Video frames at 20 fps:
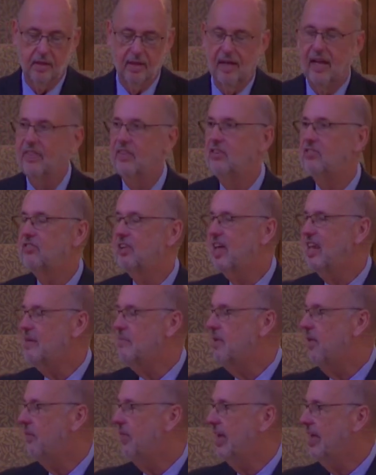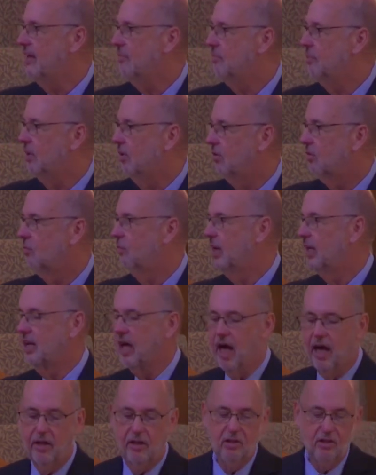The stadium that they had built went
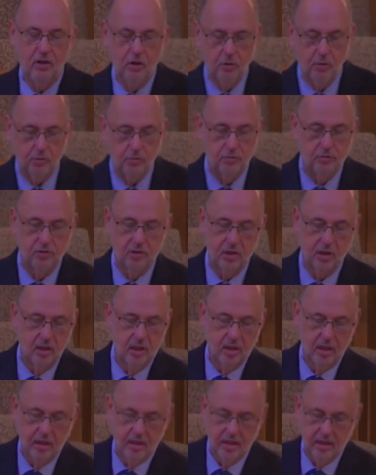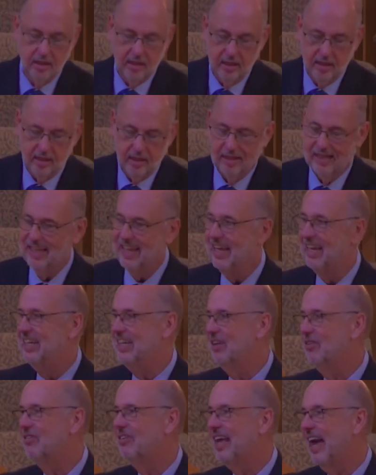unused until
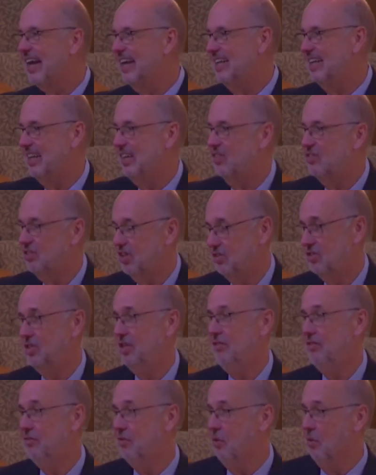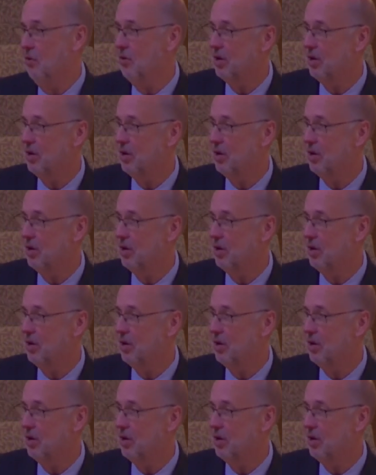1964